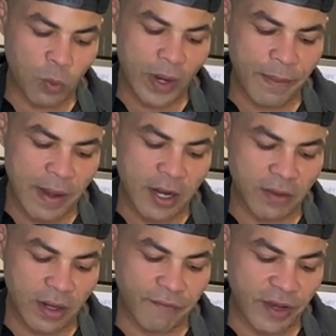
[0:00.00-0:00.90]
Way better
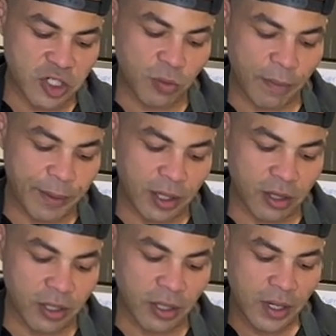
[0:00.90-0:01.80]
than a vegetable
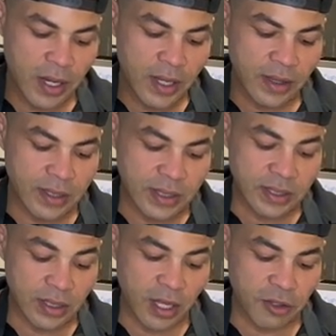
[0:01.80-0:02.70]
peeler. This is
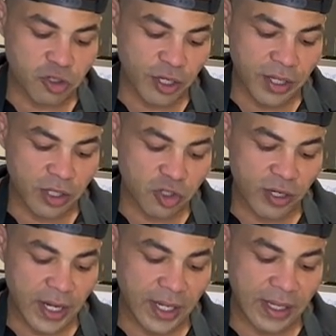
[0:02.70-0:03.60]
another trick of the
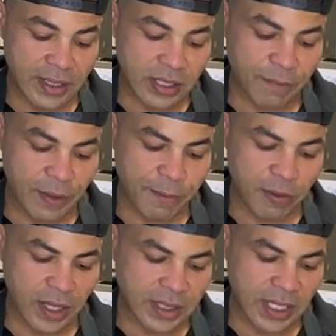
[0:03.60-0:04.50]
trade that some people
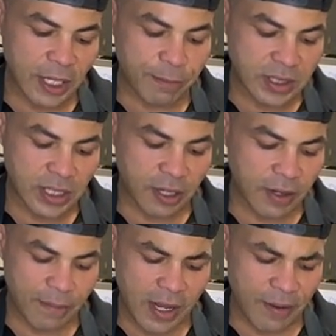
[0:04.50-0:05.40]
like to keep a
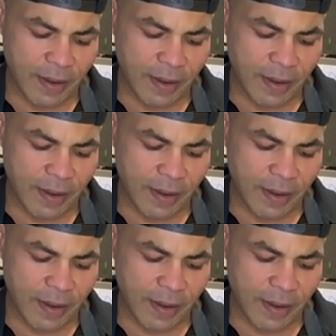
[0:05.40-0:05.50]
secret. I'm not